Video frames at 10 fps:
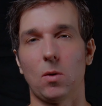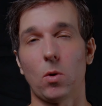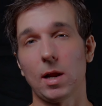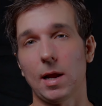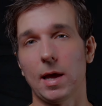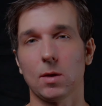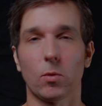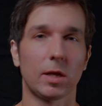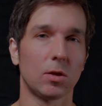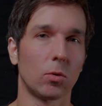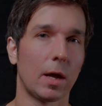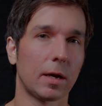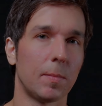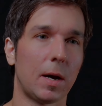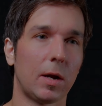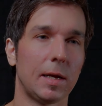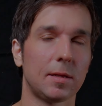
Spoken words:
what I like, what I don't like about it.